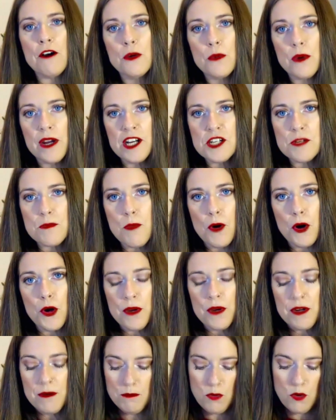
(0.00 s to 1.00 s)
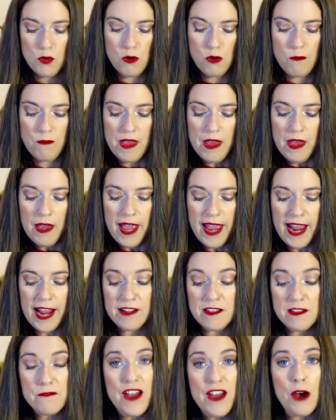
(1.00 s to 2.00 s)
each moment more and the
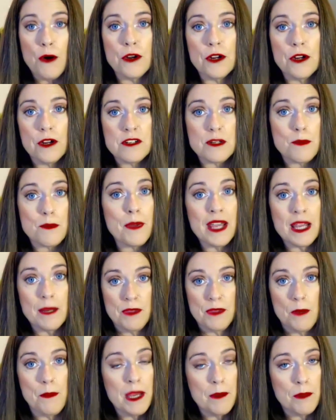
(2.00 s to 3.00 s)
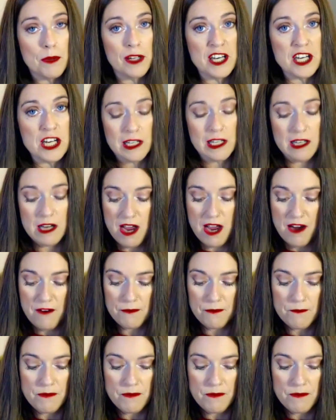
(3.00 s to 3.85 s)
value to the people in your life.